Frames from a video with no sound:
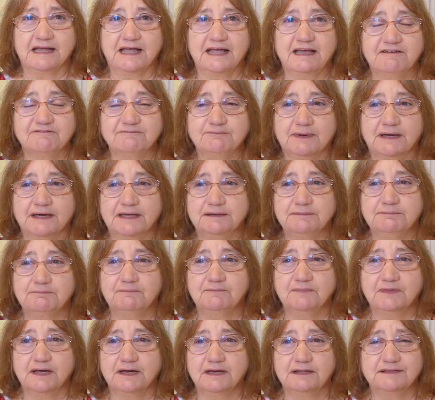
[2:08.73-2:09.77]
I have my,
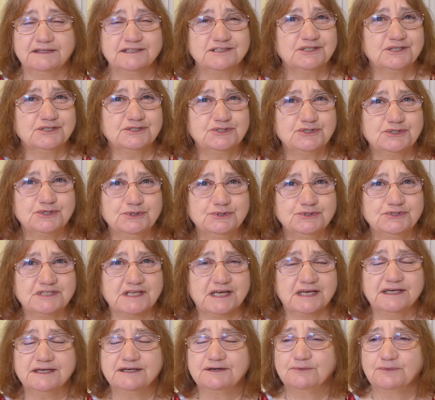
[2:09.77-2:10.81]
this is
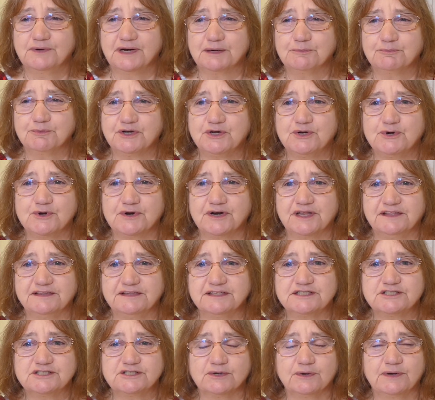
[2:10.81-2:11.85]
Tuesday when I'm recording
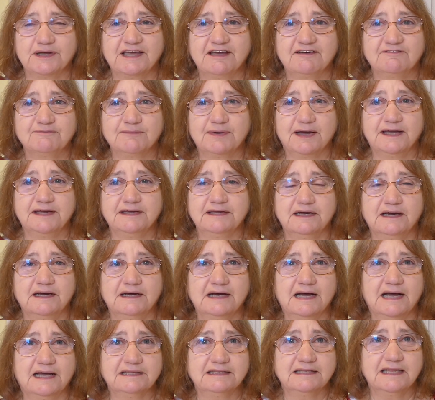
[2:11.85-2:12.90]
this, so I have my
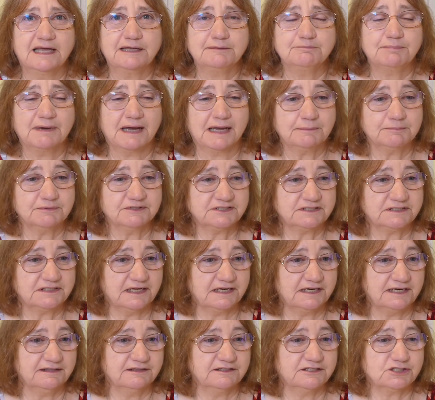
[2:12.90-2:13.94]
online Bible
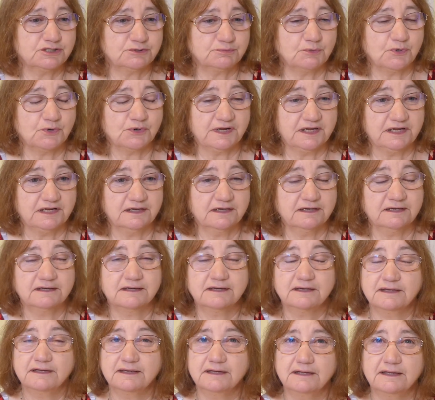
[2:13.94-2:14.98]
study this morning,
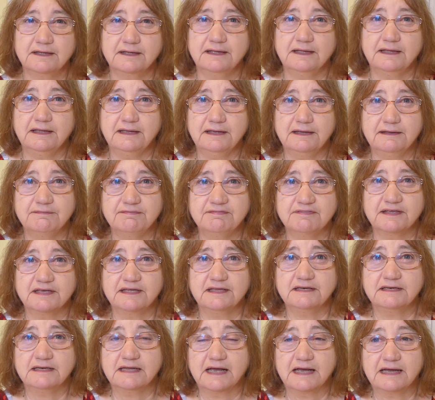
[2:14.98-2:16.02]
and
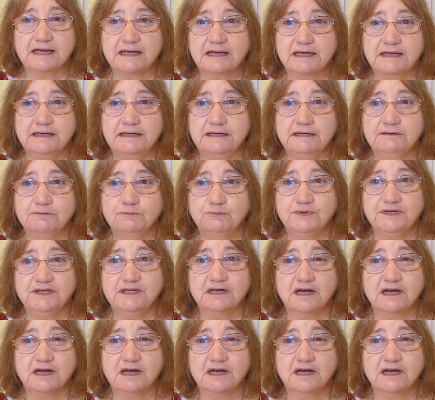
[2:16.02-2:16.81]
then our